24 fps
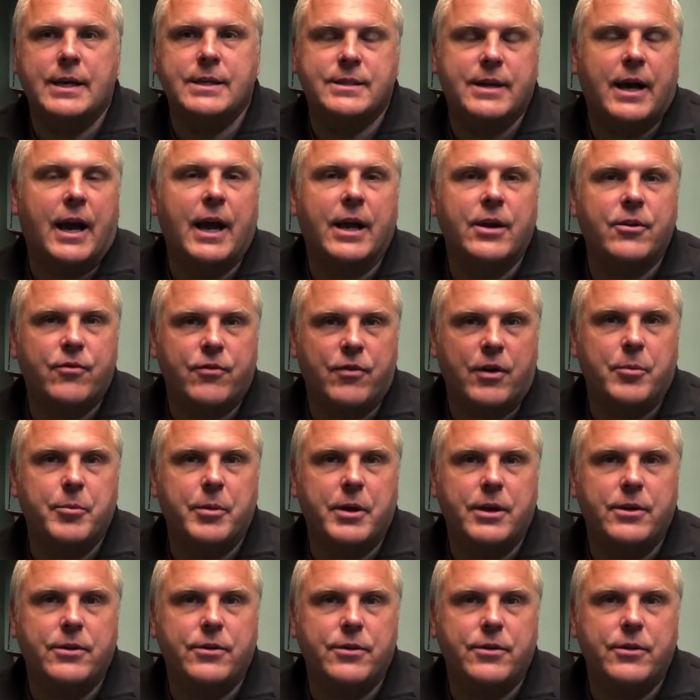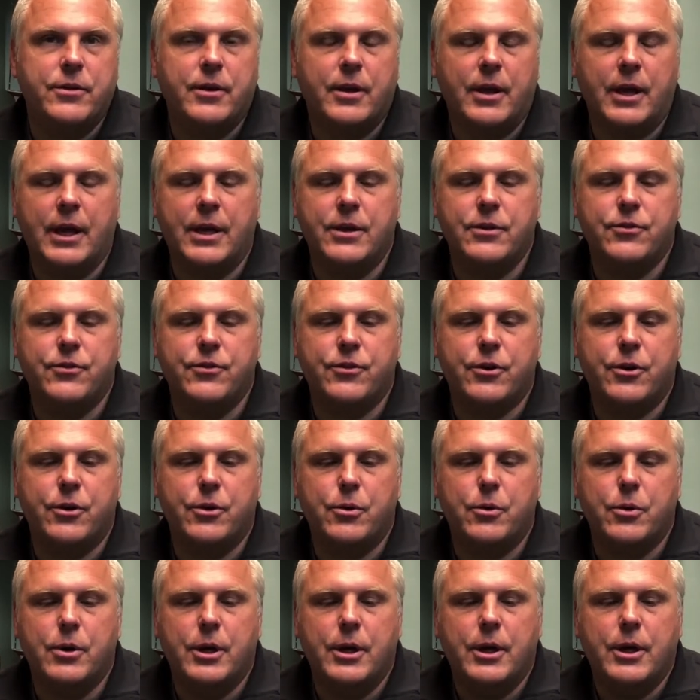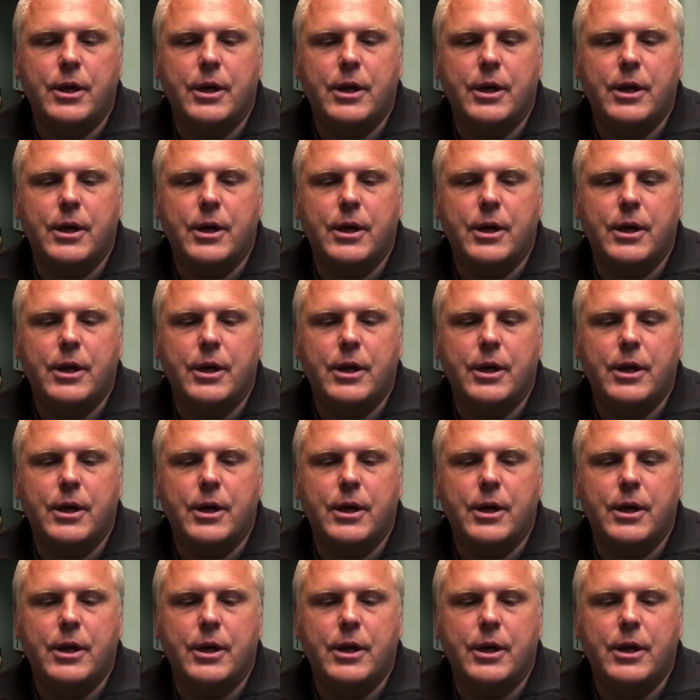died from it. And so